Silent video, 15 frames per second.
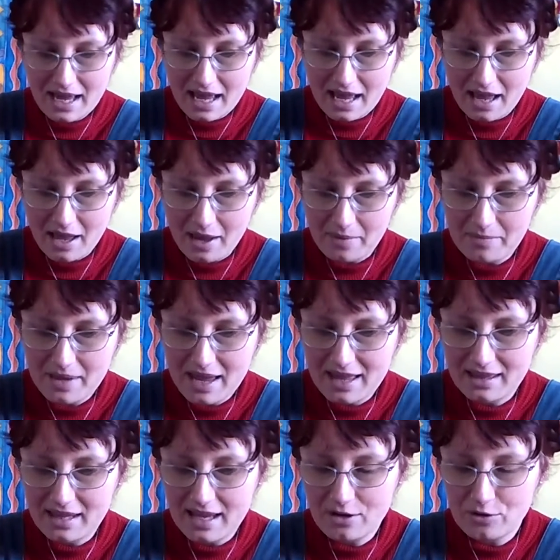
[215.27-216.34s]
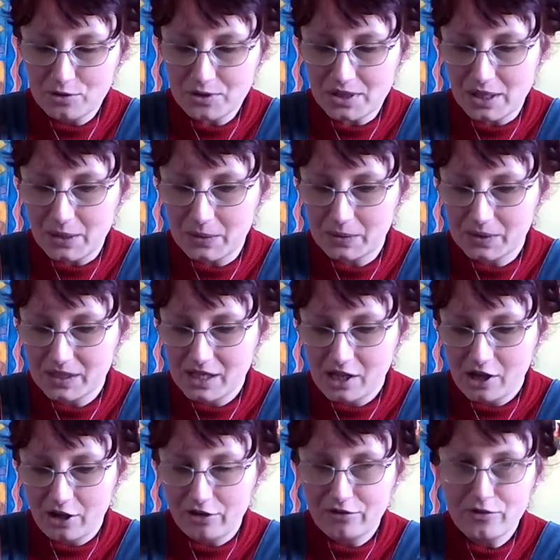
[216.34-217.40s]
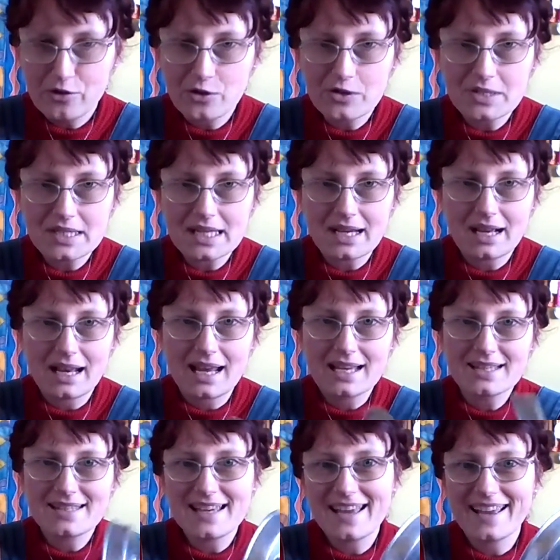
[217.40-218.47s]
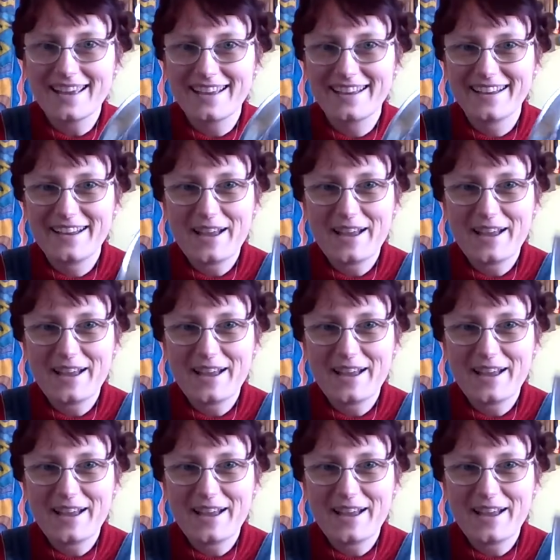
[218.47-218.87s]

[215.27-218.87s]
And then also, of course, the classic